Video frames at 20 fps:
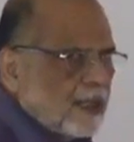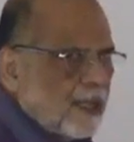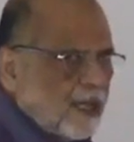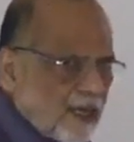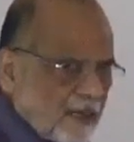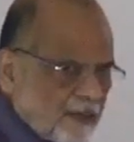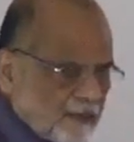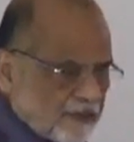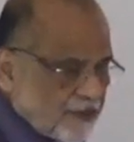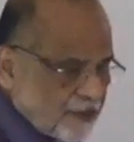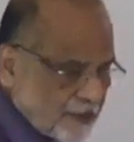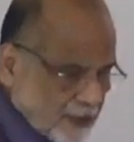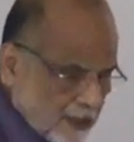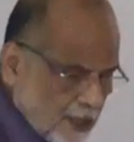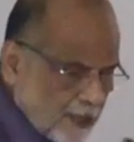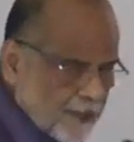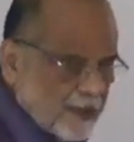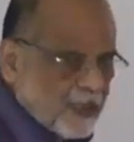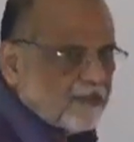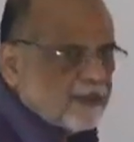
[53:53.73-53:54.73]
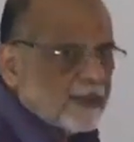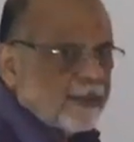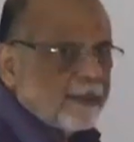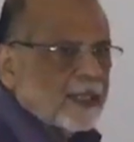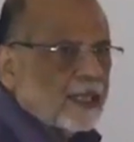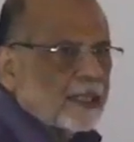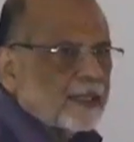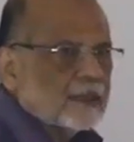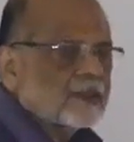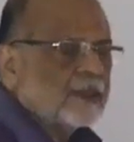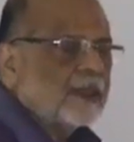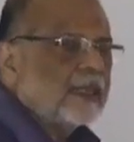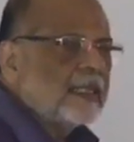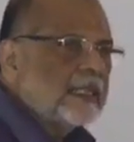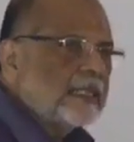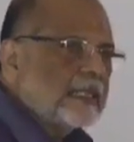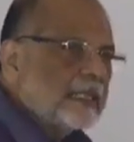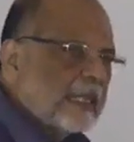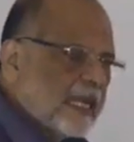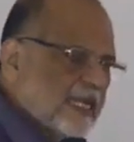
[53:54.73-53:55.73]
of Government of Tamil Nadu. So
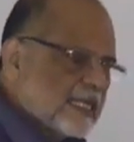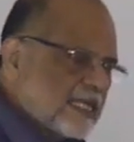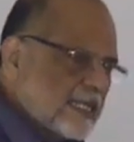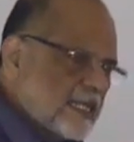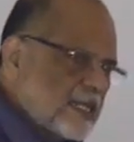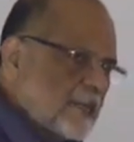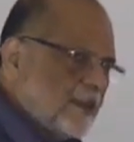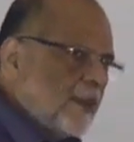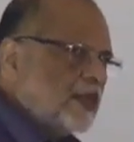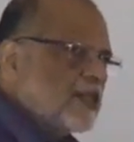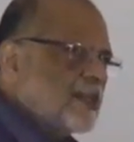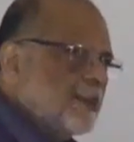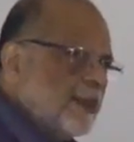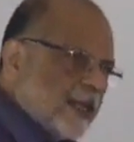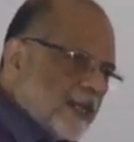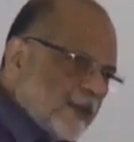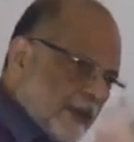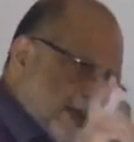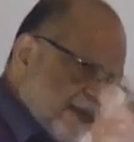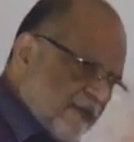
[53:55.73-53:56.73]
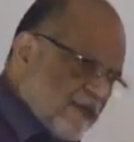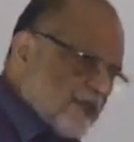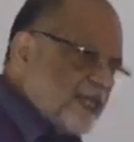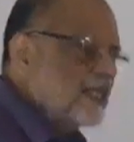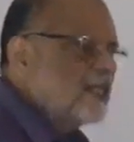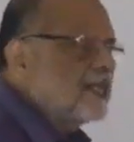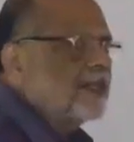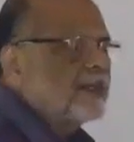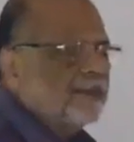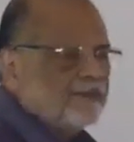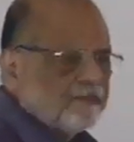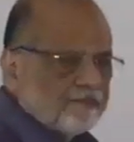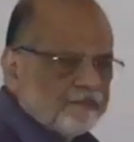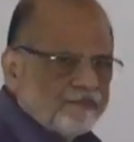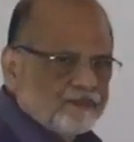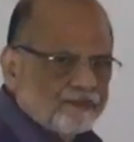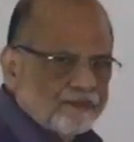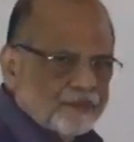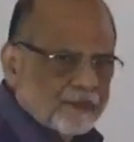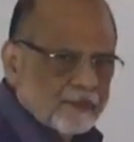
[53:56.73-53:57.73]
in case there is a possibility, you can visit them.
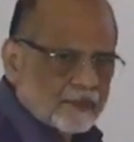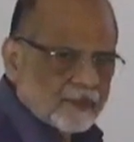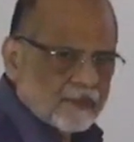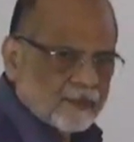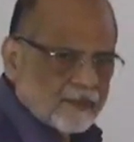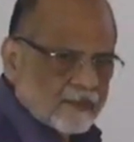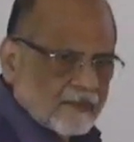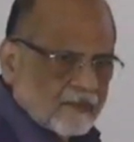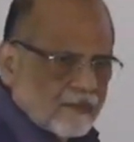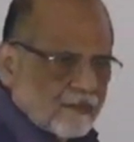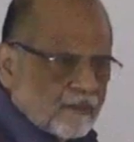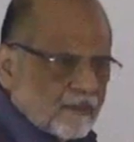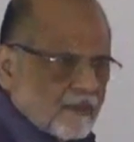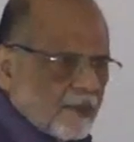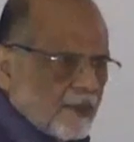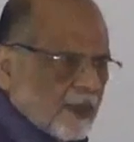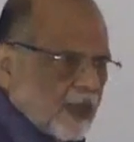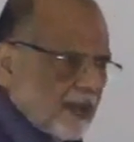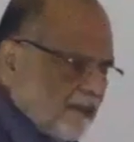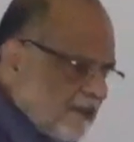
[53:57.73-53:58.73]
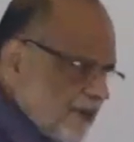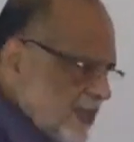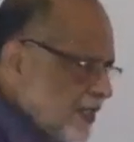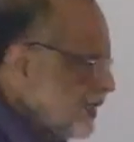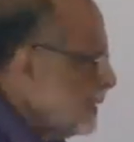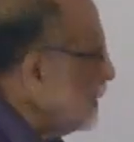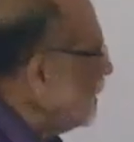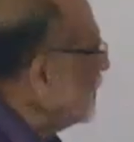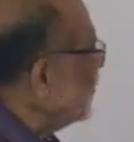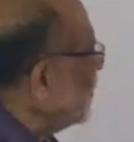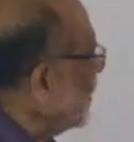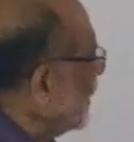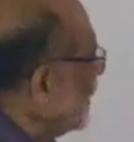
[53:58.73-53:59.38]
You can visit them. You